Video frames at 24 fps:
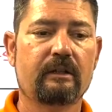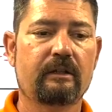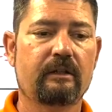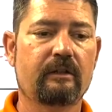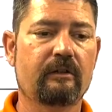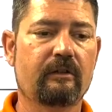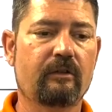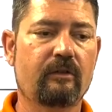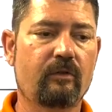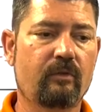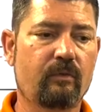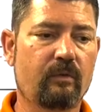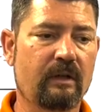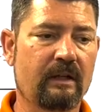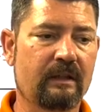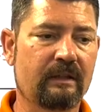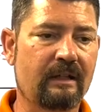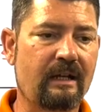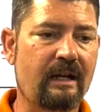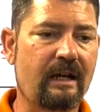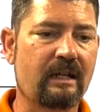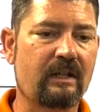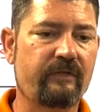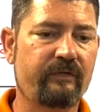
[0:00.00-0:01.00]
You know, a
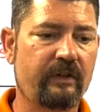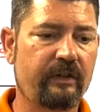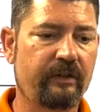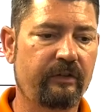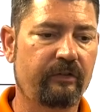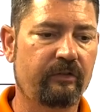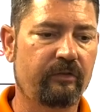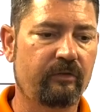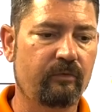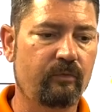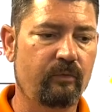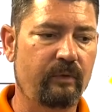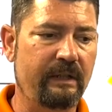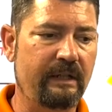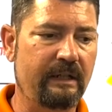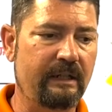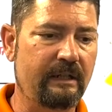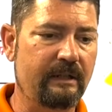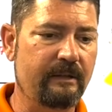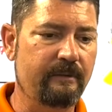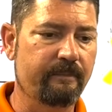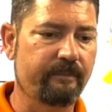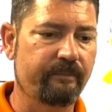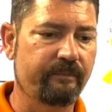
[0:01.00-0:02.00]
lot of us,
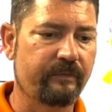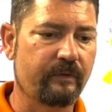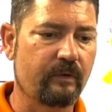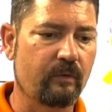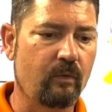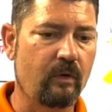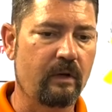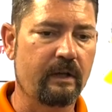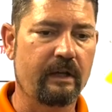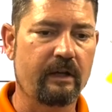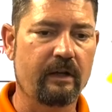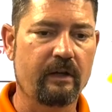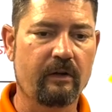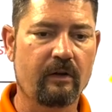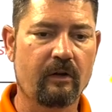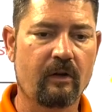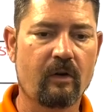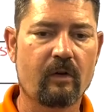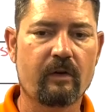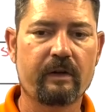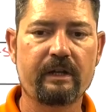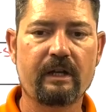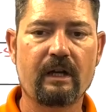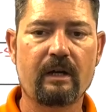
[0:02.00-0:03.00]
we want to
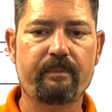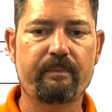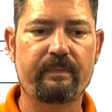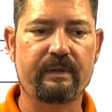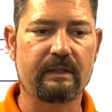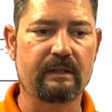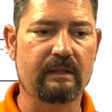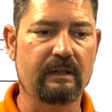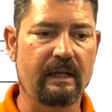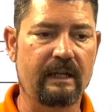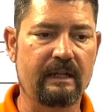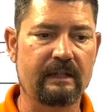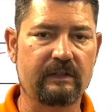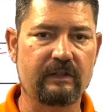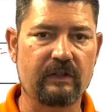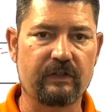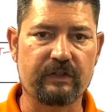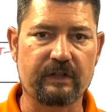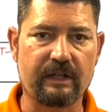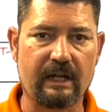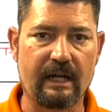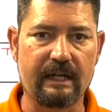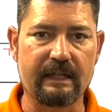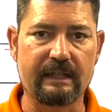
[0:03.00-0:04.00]
hurry up and
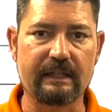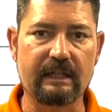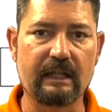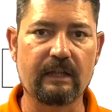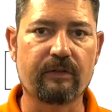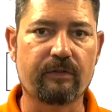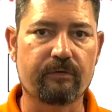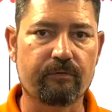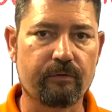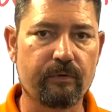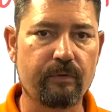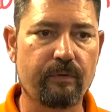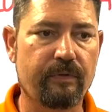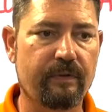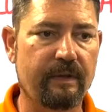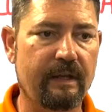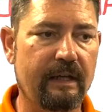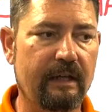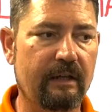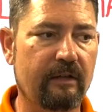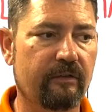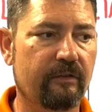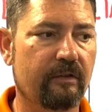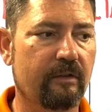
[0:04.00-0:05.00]
just kind of get through
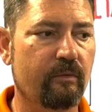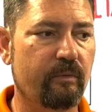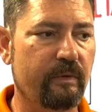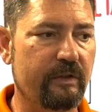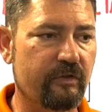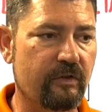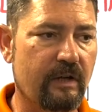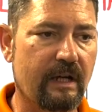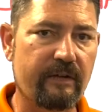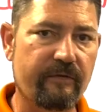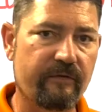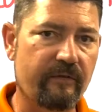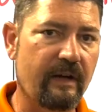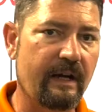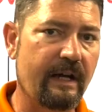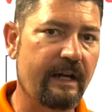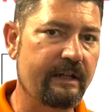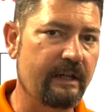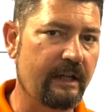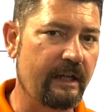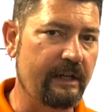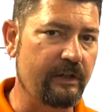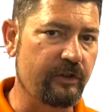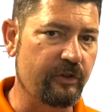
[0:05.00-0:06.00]
things, and we try to
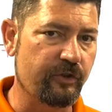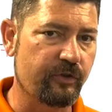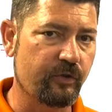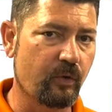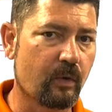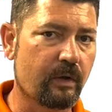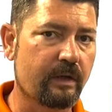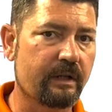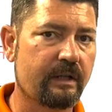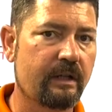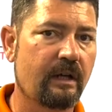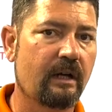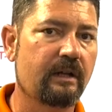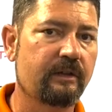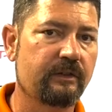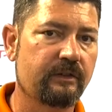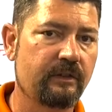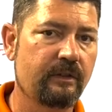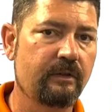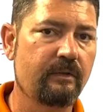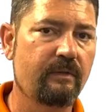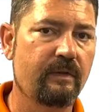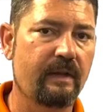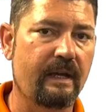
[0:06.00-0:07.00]
find a shortcut
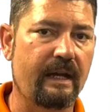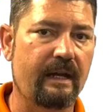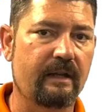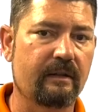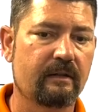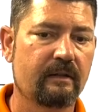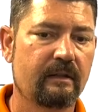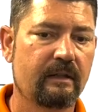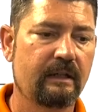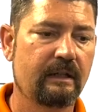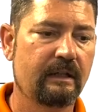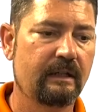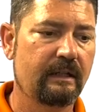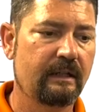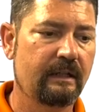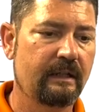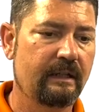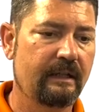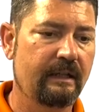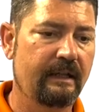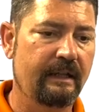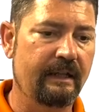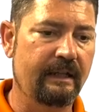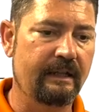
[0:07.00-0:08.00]
to that.
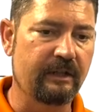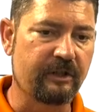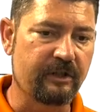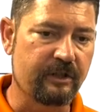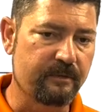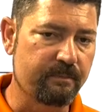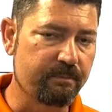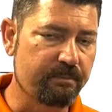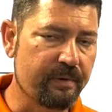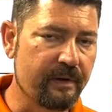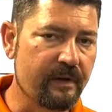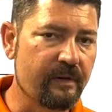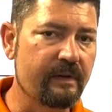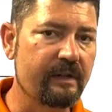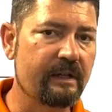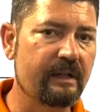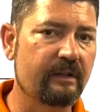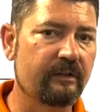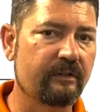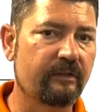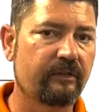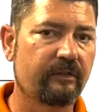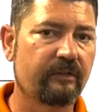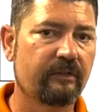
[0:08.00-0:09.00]
And
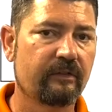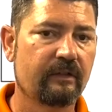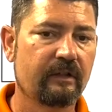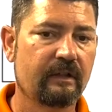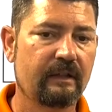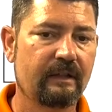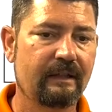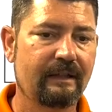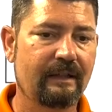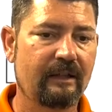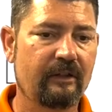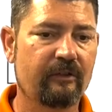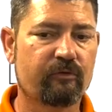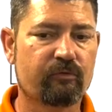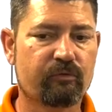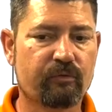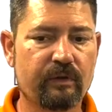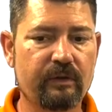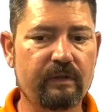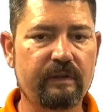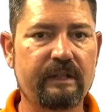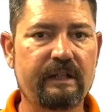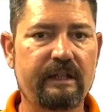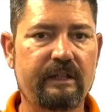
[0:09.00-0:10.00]
experience is
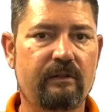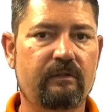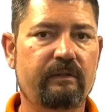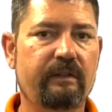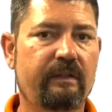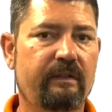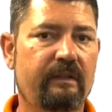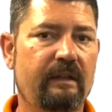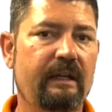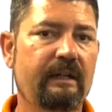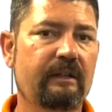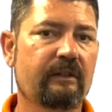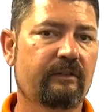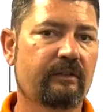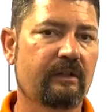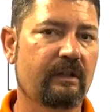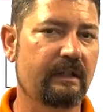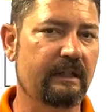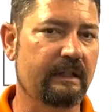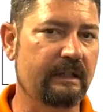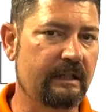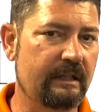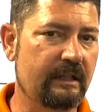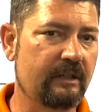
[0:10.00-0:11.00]
really the only thing that's
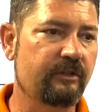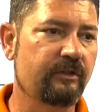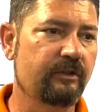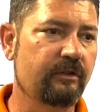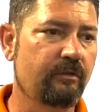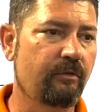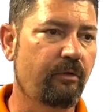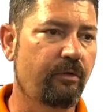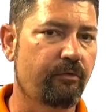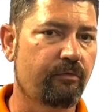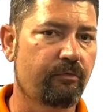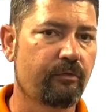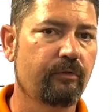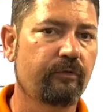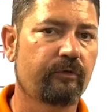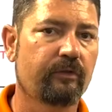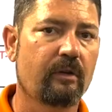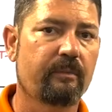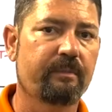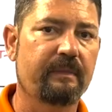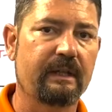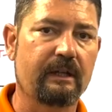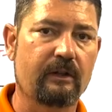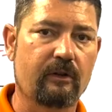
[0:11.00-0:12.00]
going to get you through
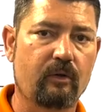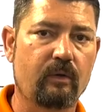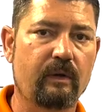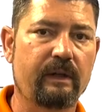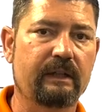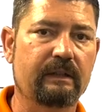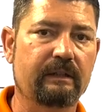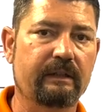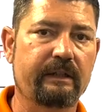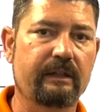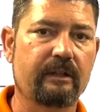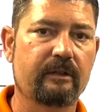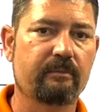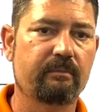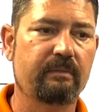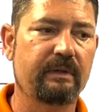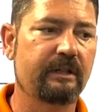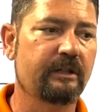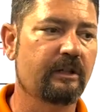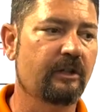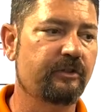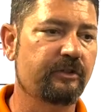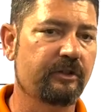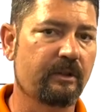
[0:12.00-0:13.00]
something quickly,
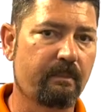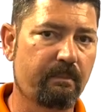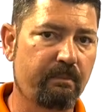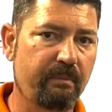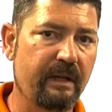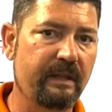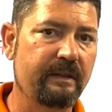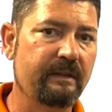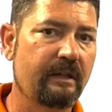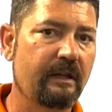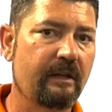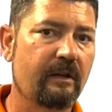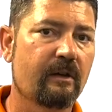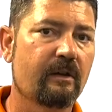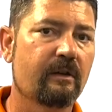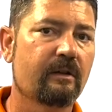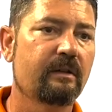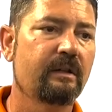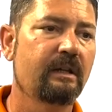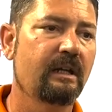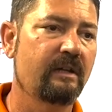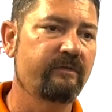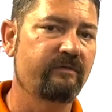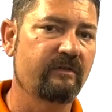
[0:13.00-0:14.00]
because you've been
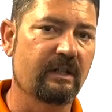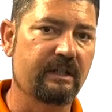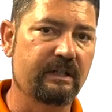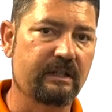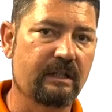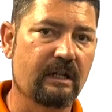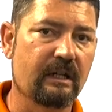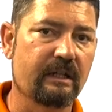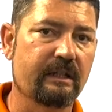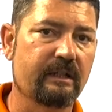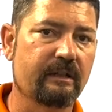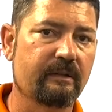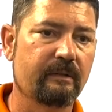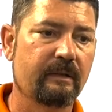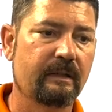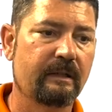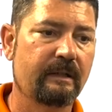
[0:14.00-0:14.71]
there and you've done it.